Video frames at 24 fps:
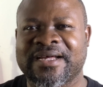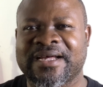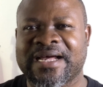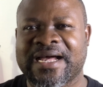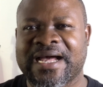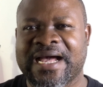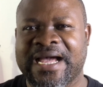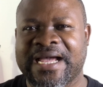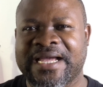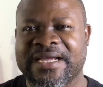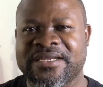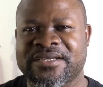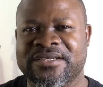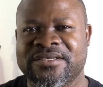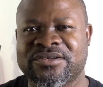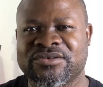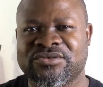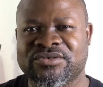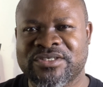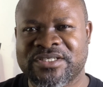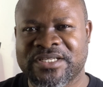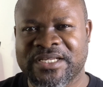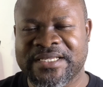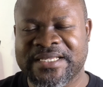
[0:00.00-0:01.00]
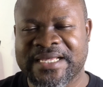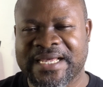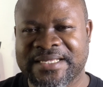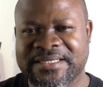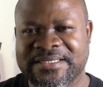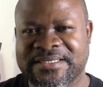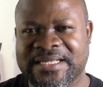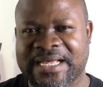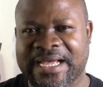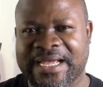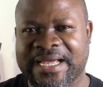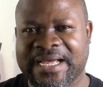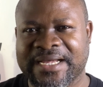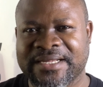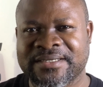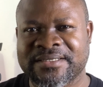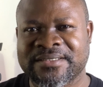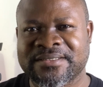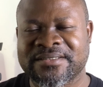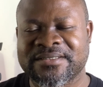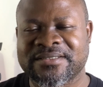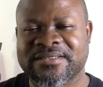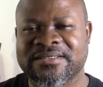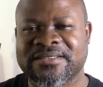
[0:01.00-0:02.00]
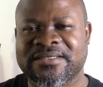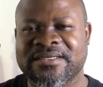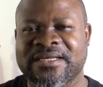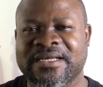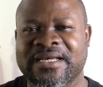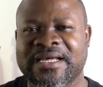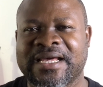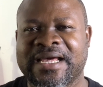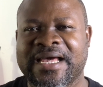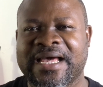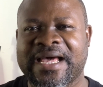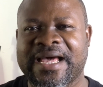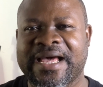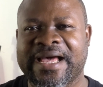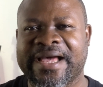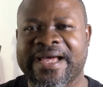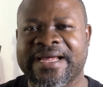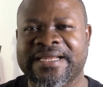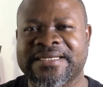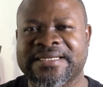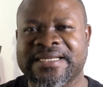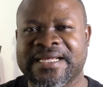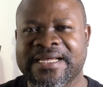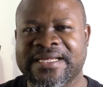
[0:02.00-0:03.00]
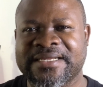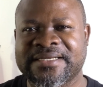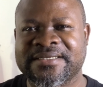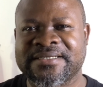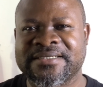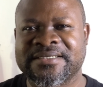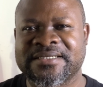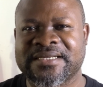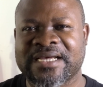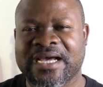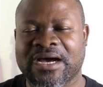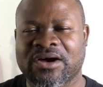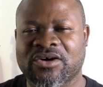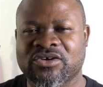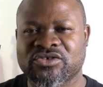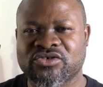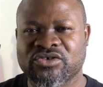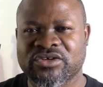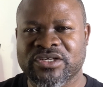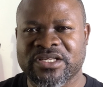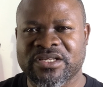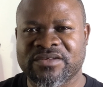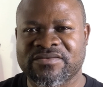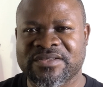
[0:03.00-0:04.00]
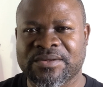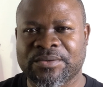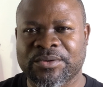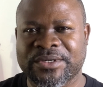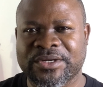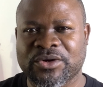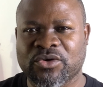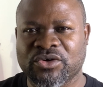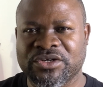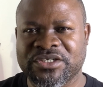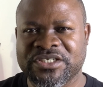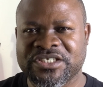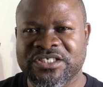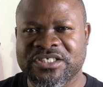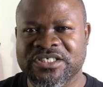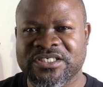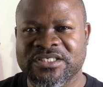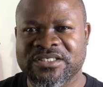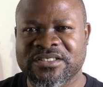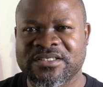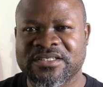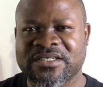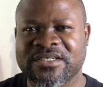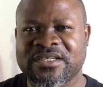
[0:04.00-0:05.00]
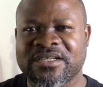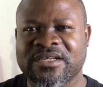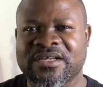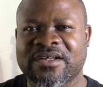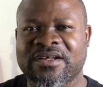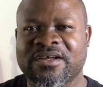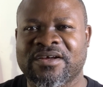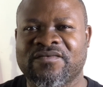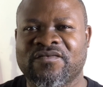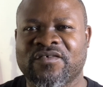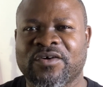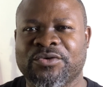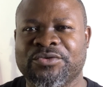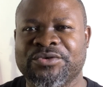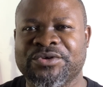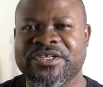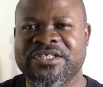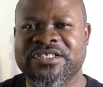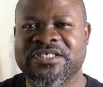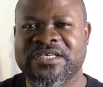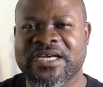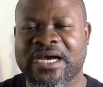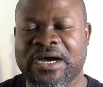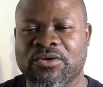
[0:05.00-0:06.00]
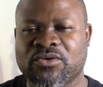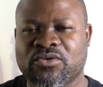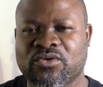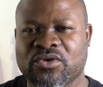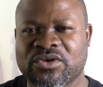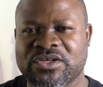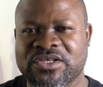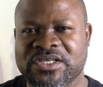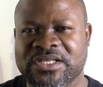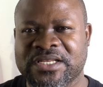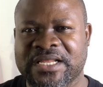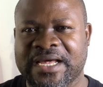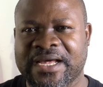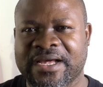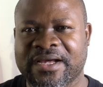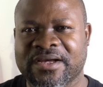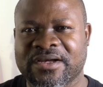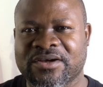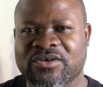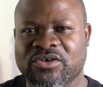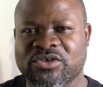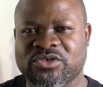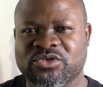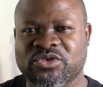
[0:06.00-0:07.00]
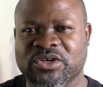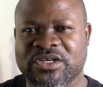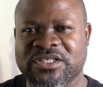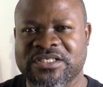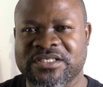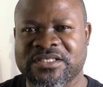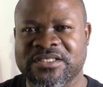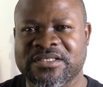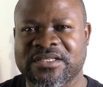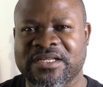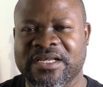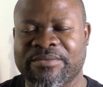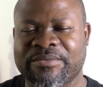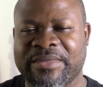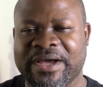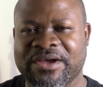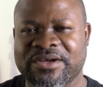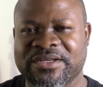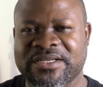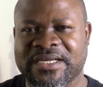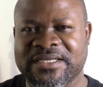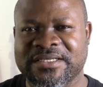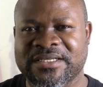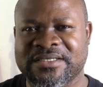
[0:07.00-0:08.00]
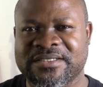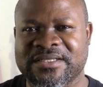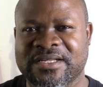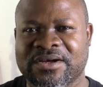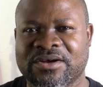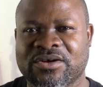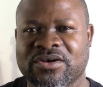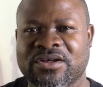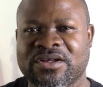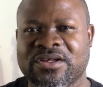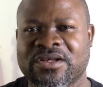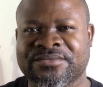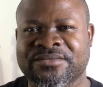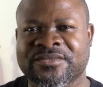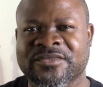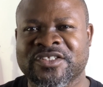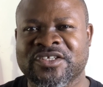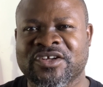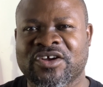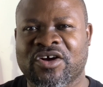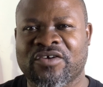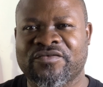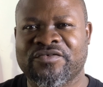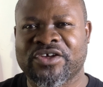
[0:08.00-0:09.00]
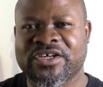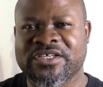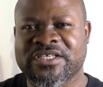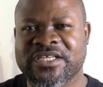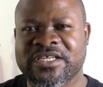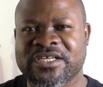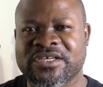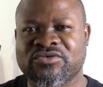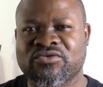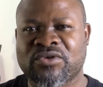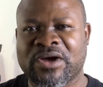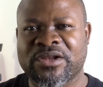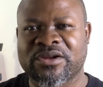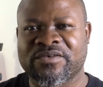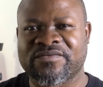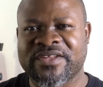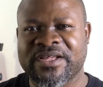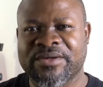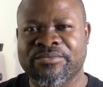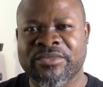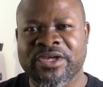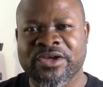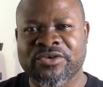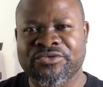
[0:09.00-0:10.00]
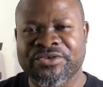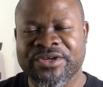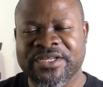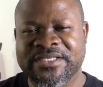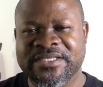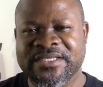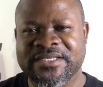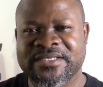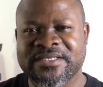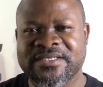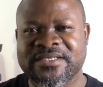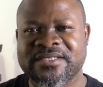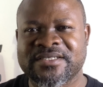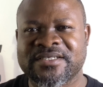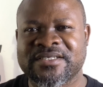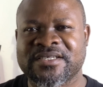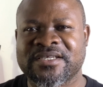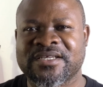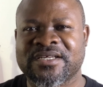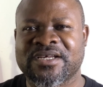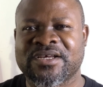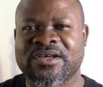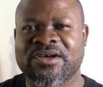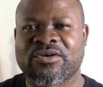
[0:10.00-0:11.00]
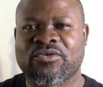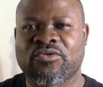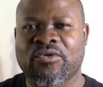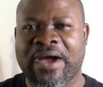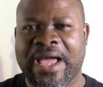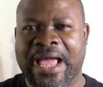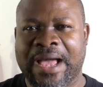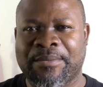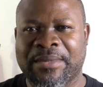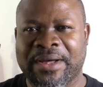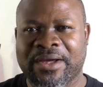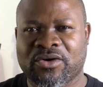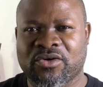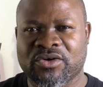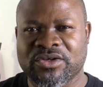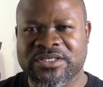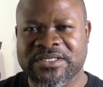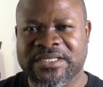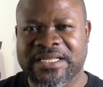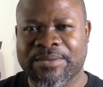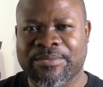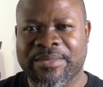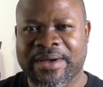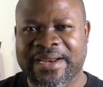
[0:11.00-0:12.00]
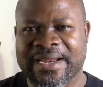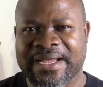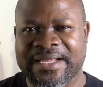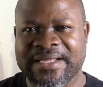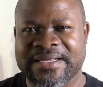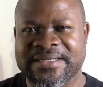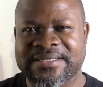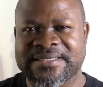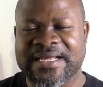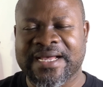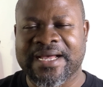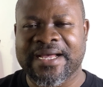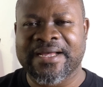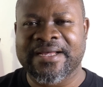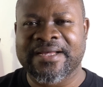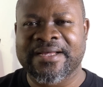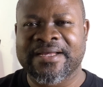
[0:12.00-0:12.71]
I do say yes, I can. And then I also give some of the conditions for which I will consider constructing a biodigester. Obviously, one of the main reasons why I might consider biodigester